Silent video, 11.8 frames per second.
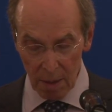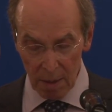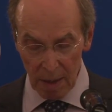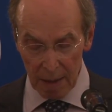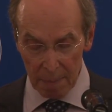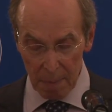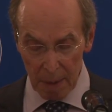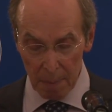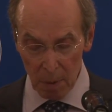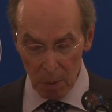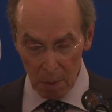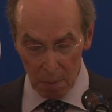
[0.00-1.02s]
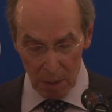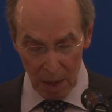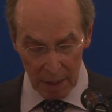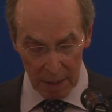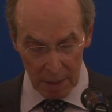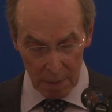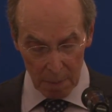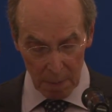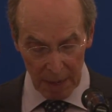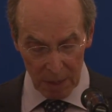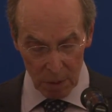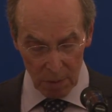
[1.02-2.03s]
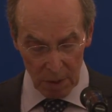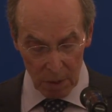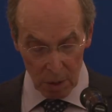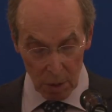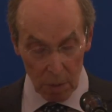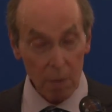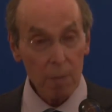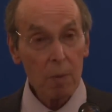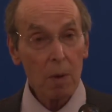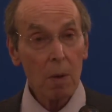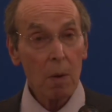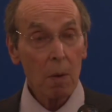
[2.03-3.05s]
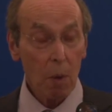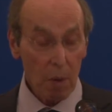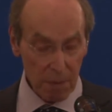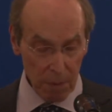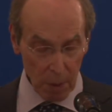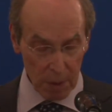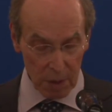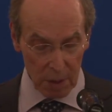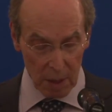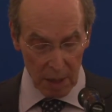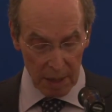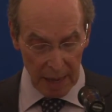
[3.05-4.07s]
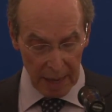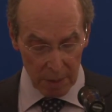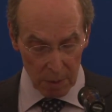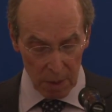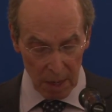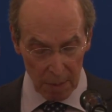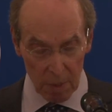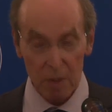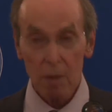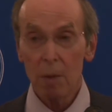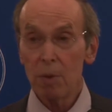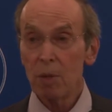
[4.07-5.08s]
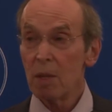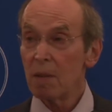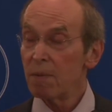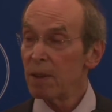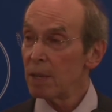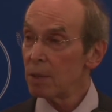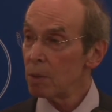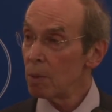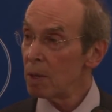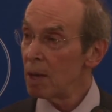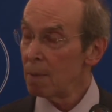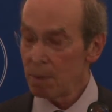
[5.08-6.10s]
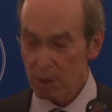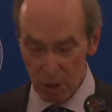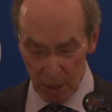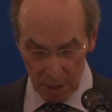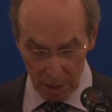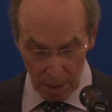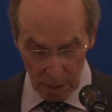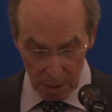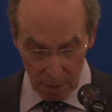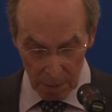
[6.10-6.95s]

that member will block it by its veto or force an anodyne resolution that fails to accomplish anything.